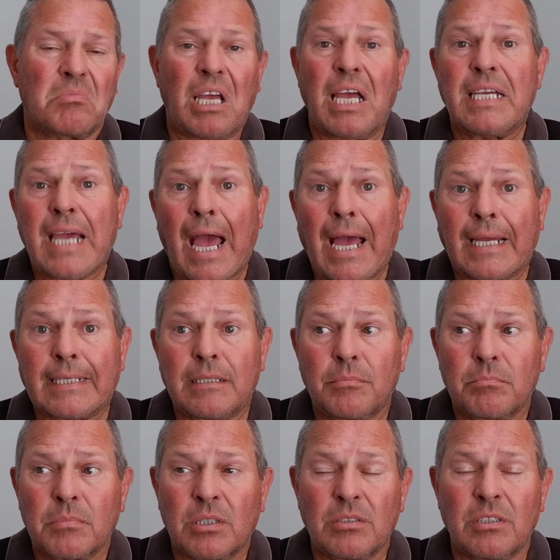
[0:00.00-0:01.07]
AI,
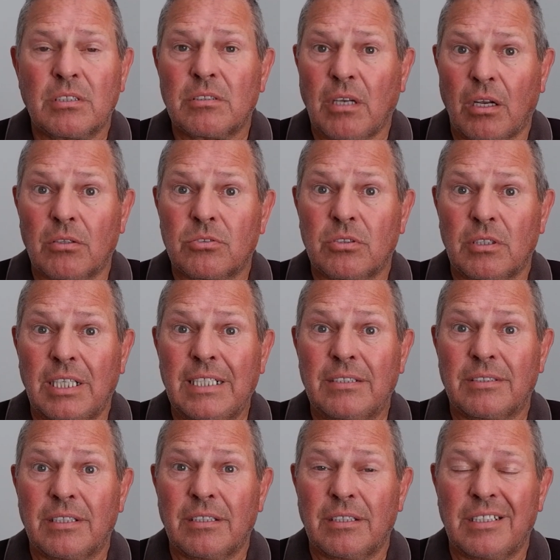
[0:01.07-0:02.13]
because it's a lot
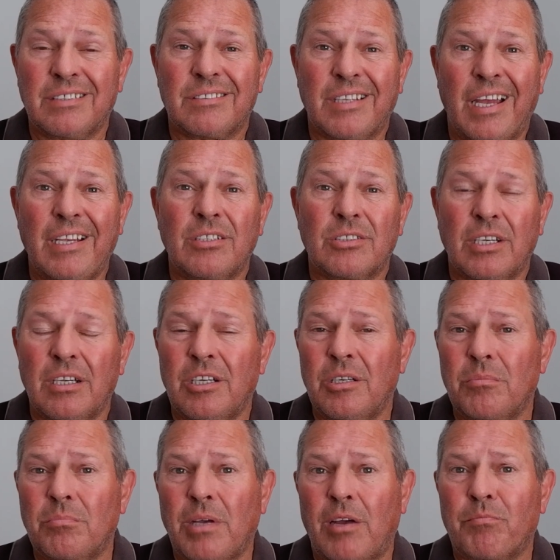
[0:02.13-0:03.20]
easier these days.
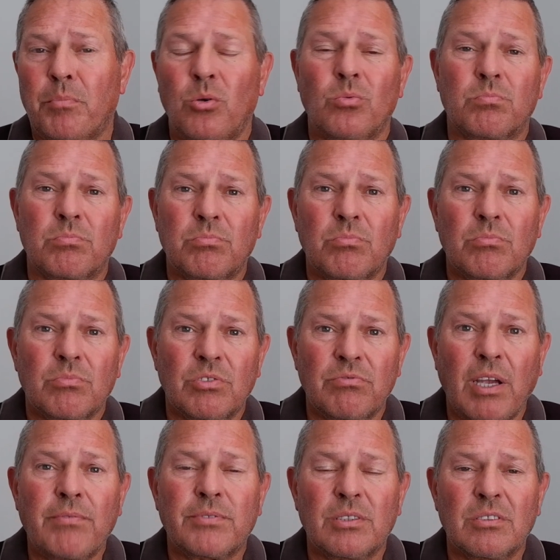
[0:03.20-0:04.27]
I've put the
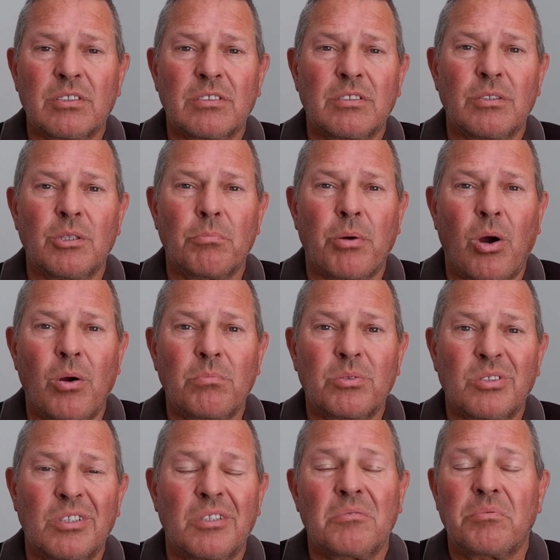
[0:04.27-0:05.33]
references at the bottom,
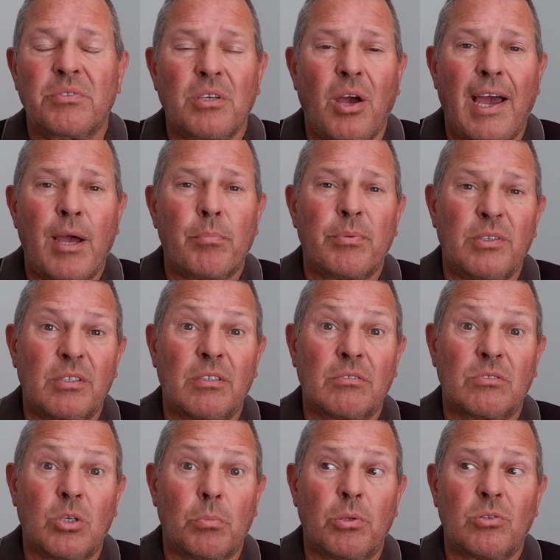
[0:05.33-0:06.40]
so if you're not happy, then
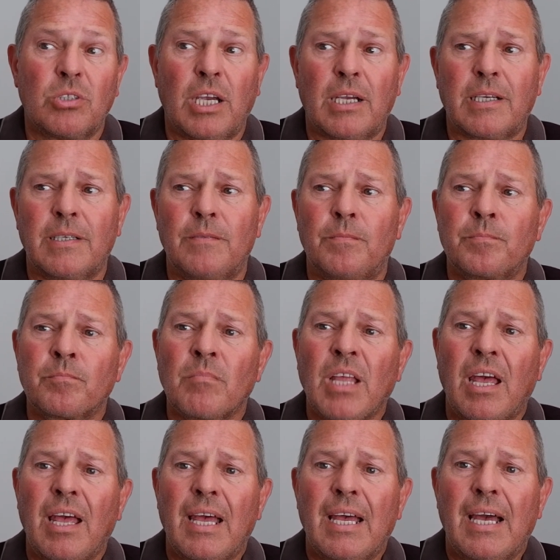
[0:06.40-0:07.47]
double check it.
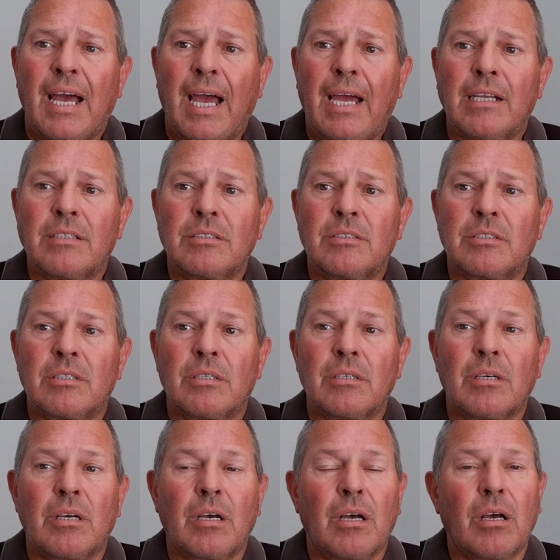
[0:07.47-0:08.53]
And
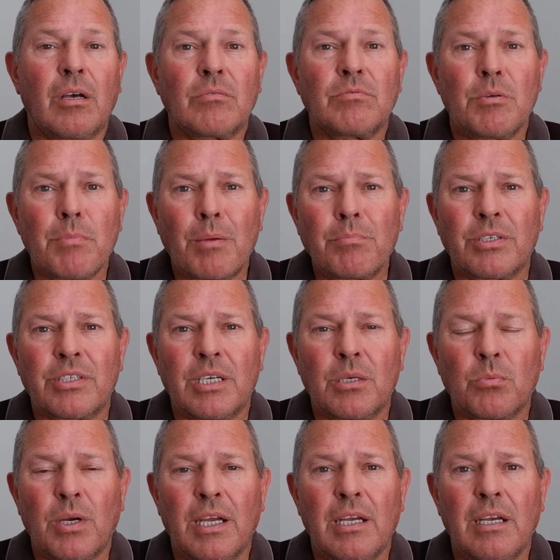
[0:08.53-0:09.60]
remember, they
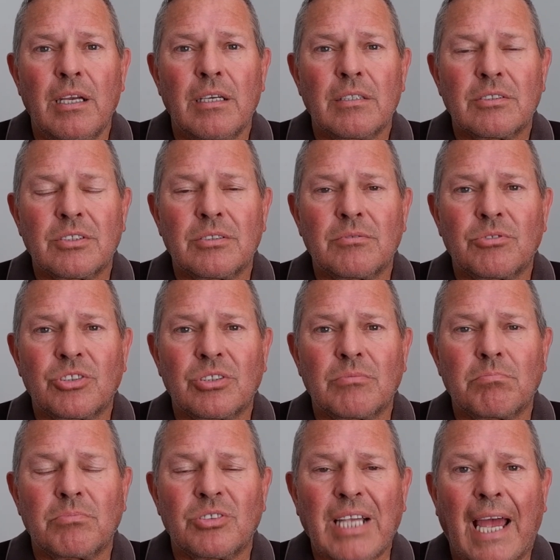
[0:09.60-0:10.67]
were
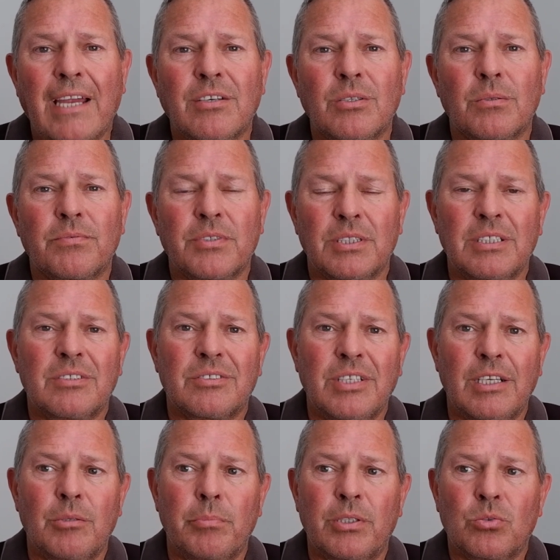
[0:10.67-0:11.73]
signed up for this
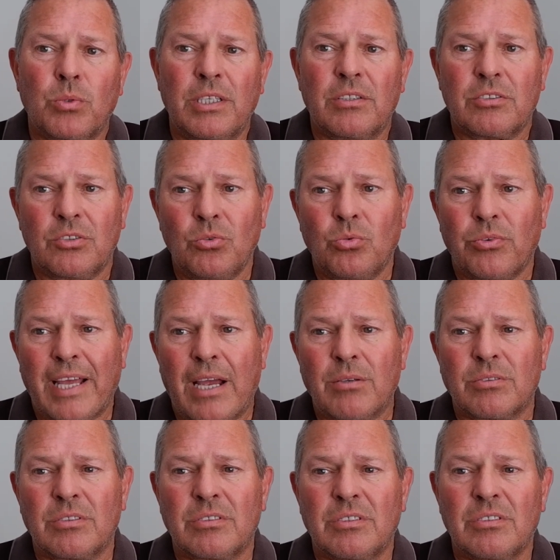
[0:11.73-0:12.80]
deal between
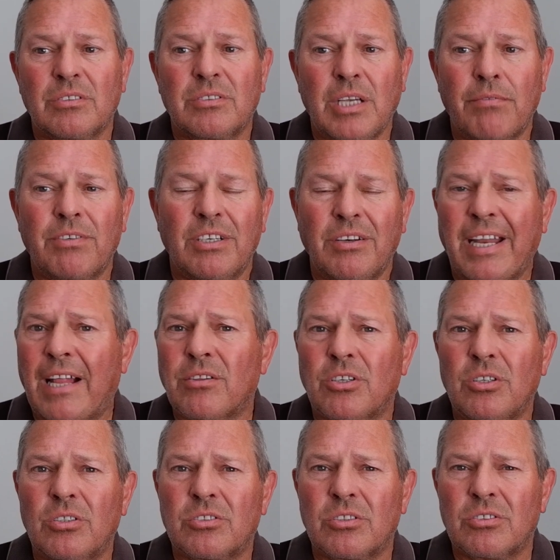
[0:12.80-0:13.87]
2007, and I'll
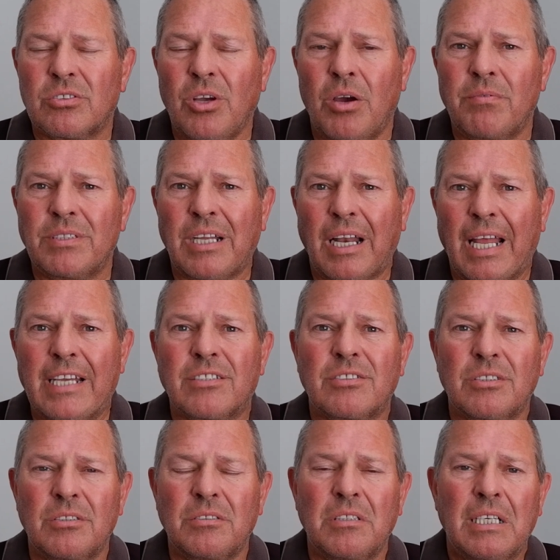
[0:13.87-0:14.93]
go to sort of an
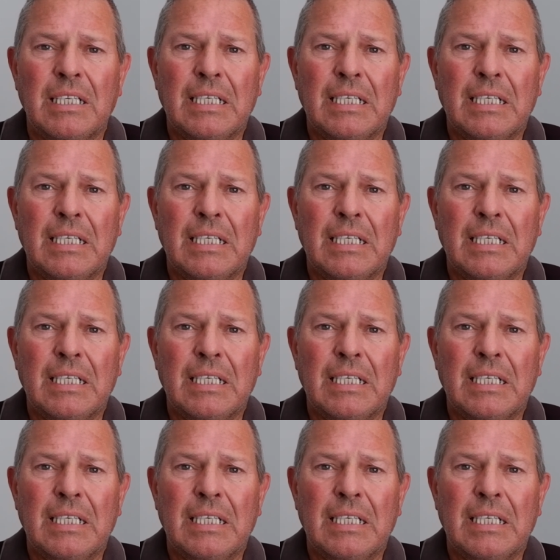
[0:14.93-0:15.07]
election